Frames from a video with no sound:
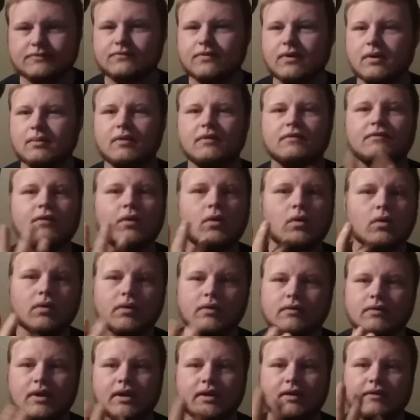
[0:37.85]

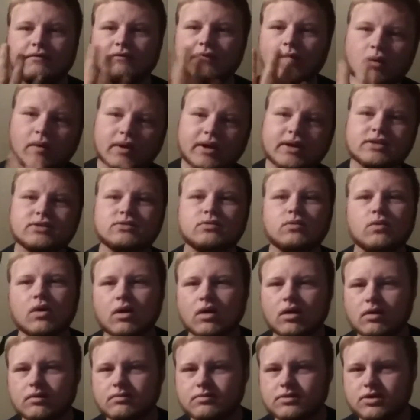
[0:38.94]
4-inch
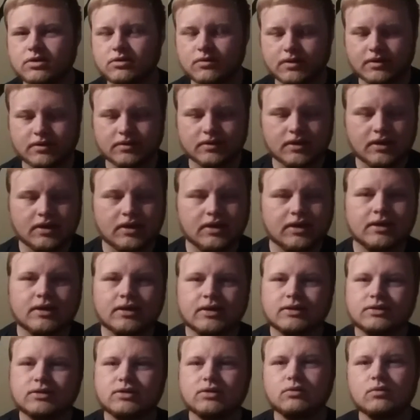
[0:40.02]
worm to
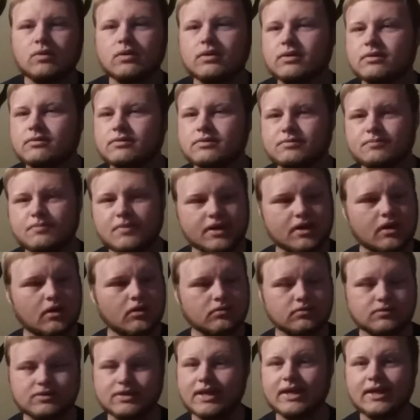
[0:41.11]
one of those big
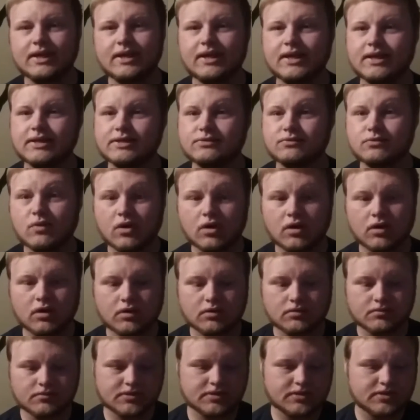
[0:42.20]
old 10-inch
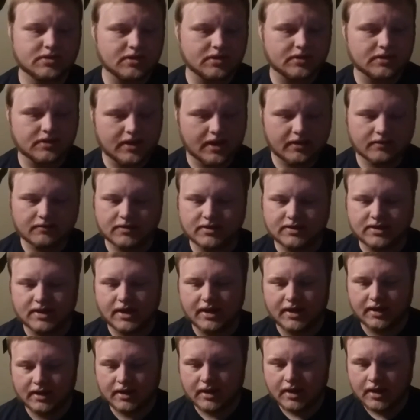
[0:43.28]
worms to
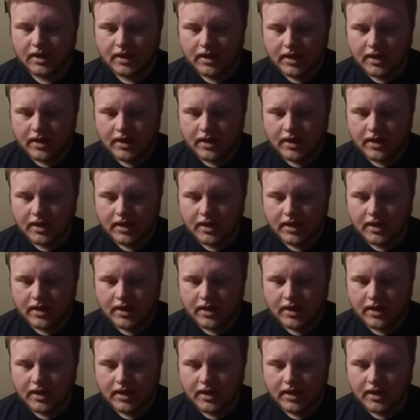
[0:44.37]
everything.